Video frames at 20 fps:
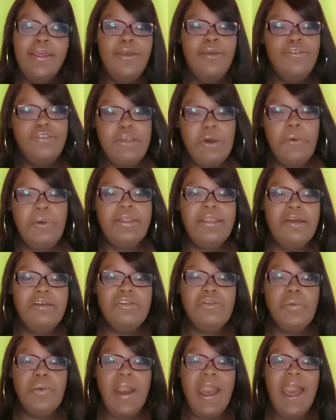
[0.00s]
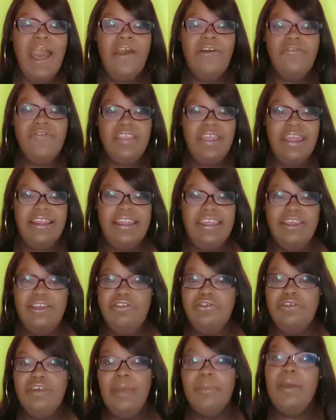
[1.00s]
So that's what I feel like the
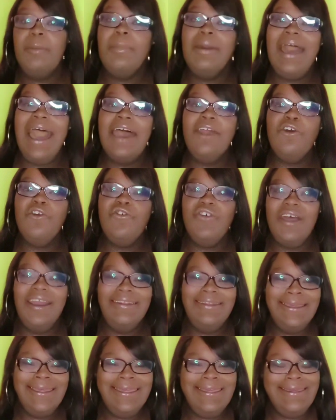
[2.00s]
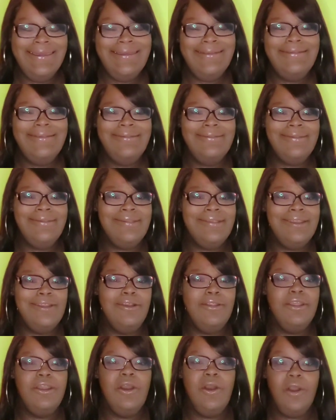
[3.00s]
issue coming. But I don't feel like the kids
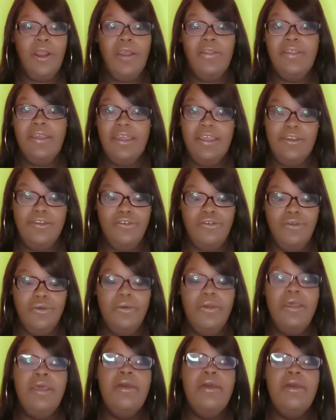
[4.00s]
necessarily are the issue.